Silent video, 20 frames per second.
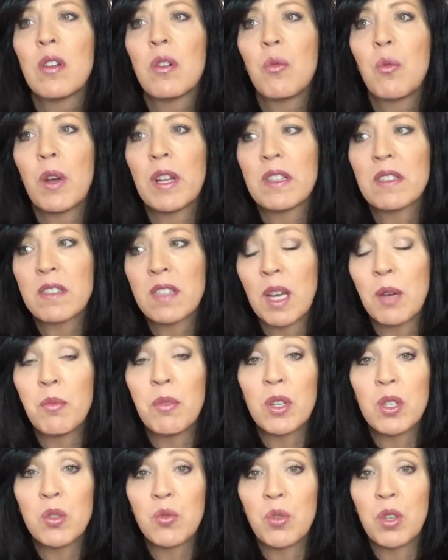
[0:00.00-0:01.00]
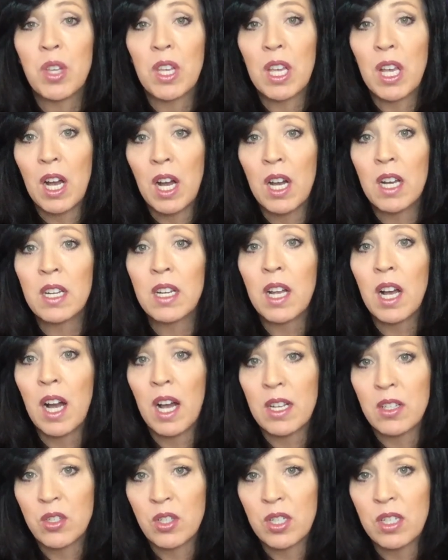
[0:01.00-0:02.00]
when someone is really
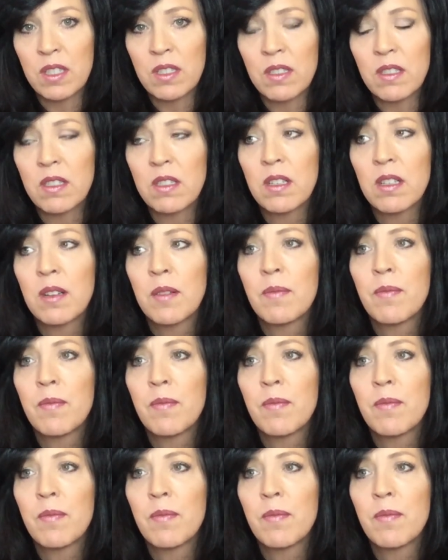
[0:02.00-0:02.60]
unconscious